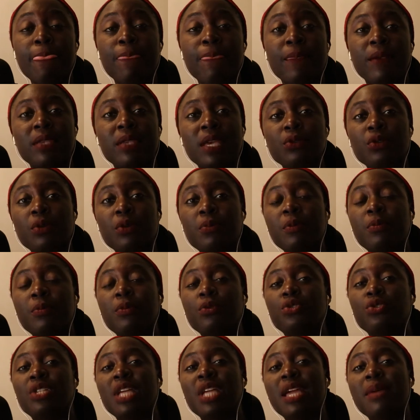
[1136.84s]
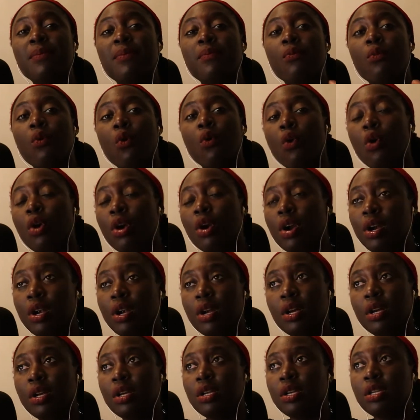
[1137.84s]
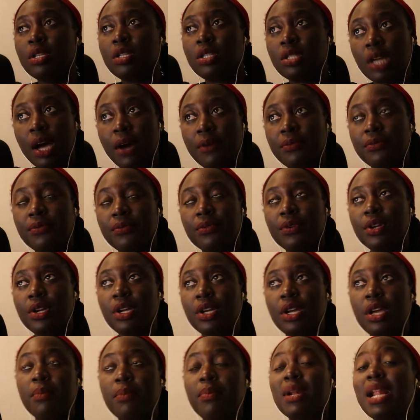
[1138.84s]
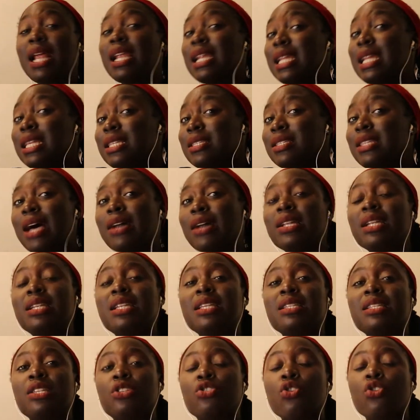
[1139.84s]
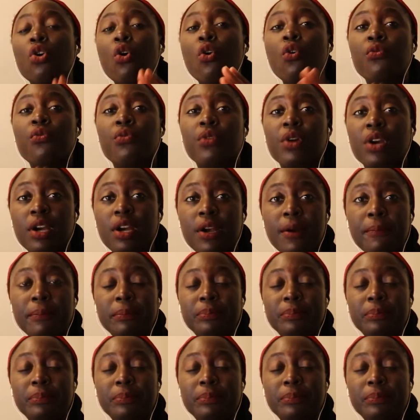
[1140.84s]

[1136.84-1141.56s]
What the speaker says: And that's where people say more stuff. But at least now that this is over,